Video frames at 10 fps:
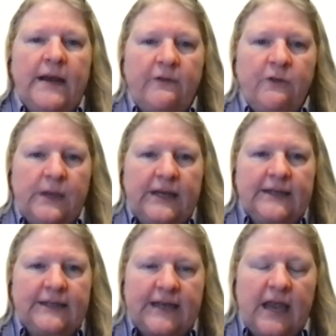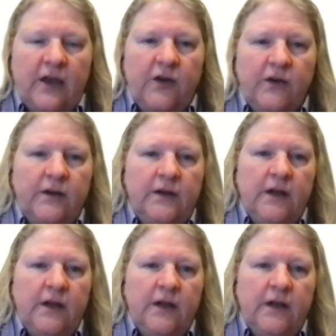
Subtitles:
everybody is scattered.